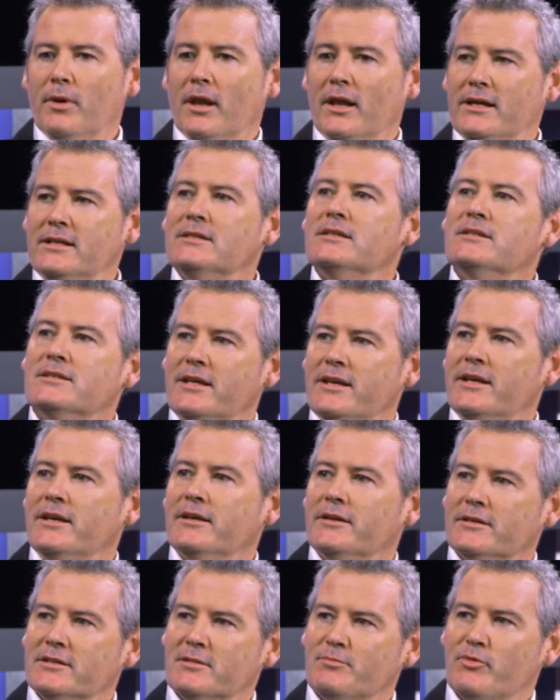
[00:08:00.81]
places they
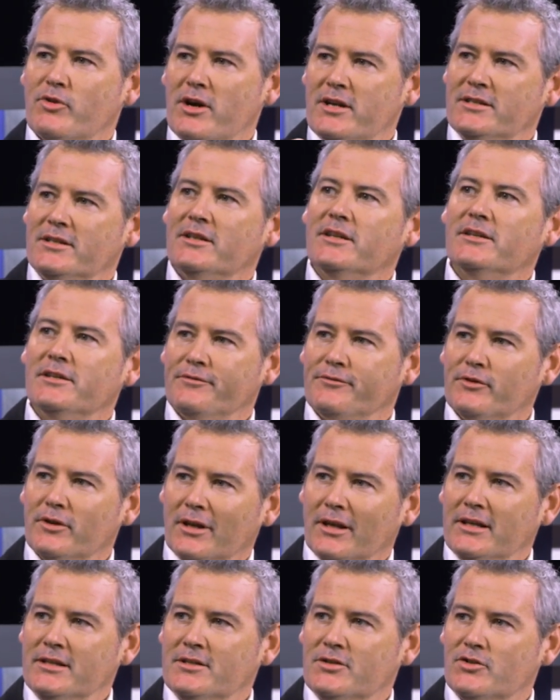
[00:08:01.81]
can express in a
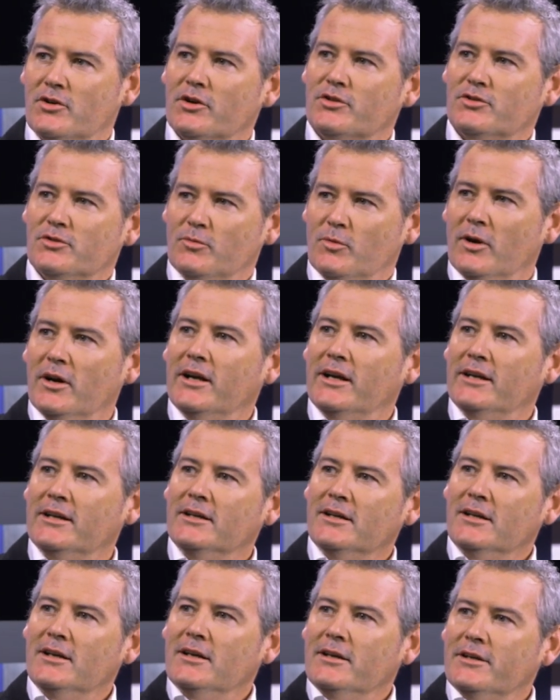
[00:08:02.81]
different, less structured way.
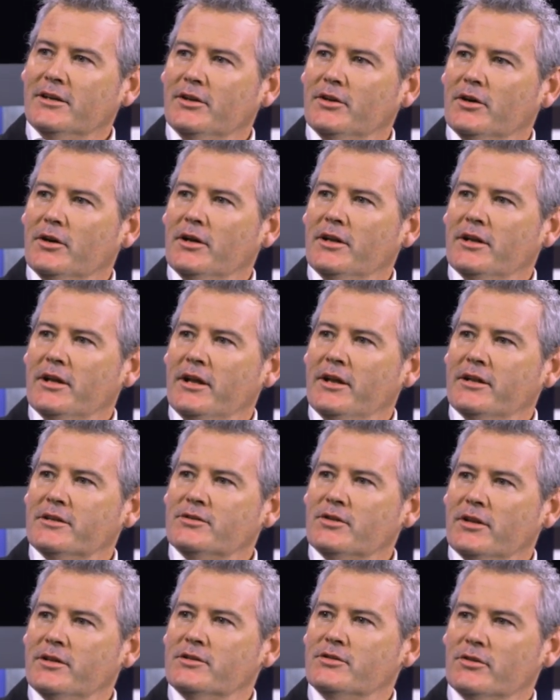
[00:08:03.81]
You, you know, and, and
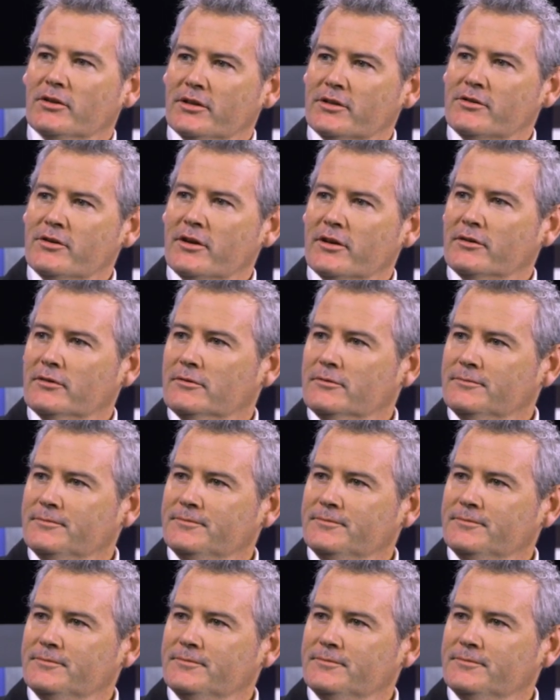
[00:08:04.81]
it's, it's, really critical.